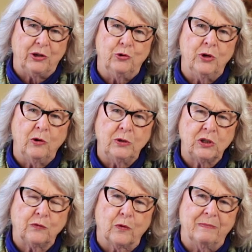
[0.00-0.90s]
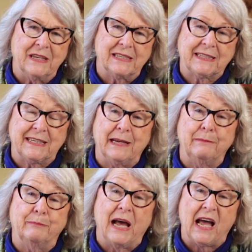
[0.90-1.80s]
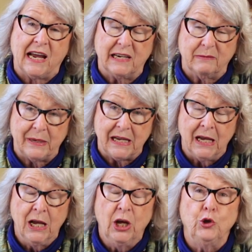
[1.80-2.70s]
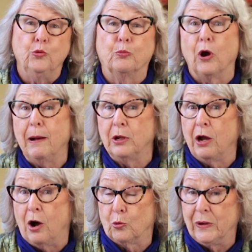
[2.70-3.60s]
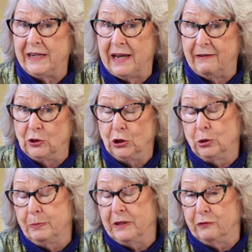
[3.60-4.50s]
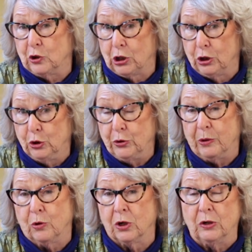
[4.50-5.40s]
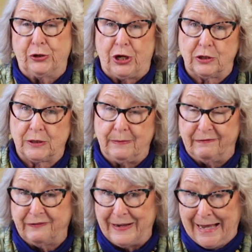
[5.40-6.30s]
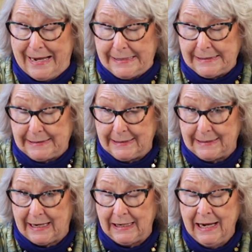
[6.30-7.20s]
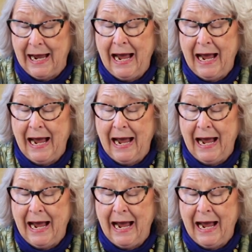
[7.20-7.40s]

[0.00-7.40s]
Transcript: Now you notice from the set behind me, you probably already have a little bit of a clue that we're gonna talk some flags today.